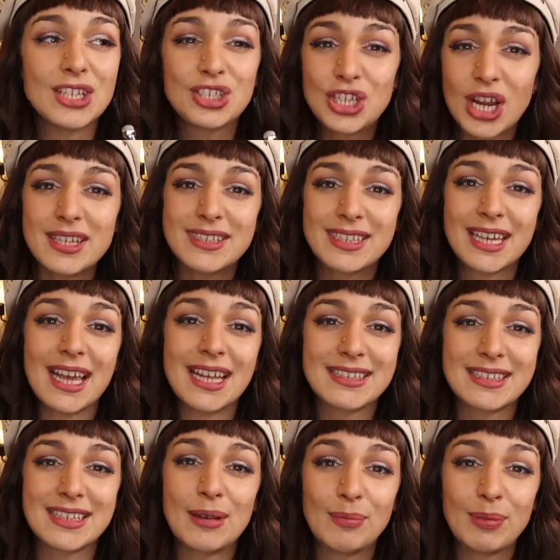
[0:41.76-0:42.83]
just to get
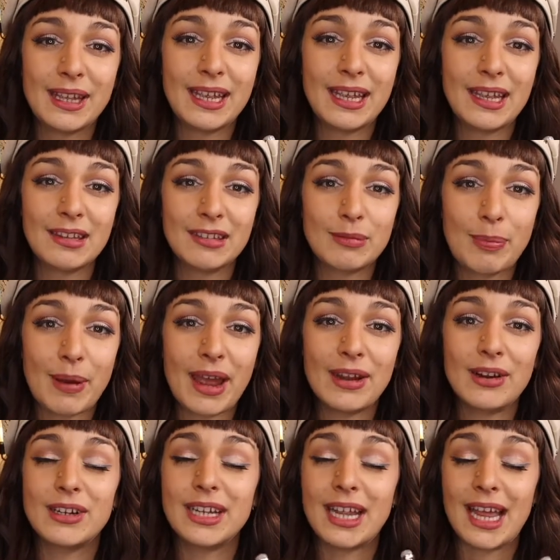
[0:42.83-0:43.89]
simply
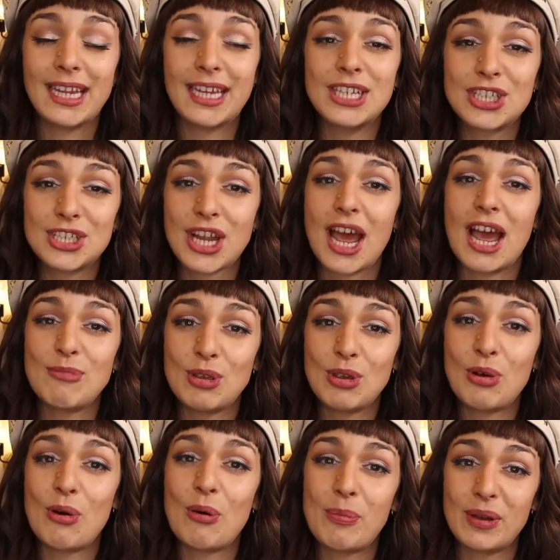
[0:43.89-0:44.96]
inspired each time you
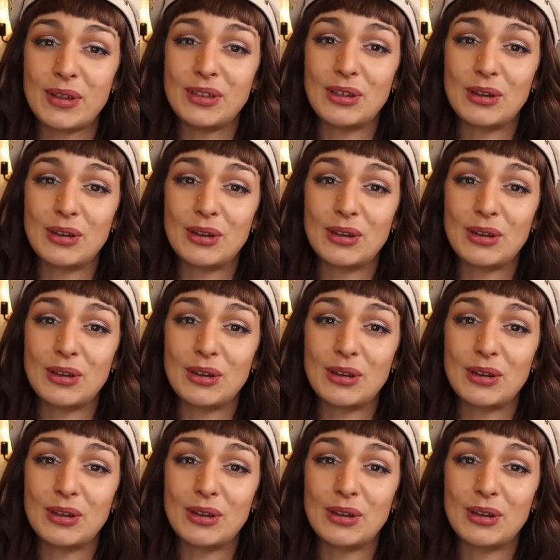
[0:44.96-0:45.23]
open your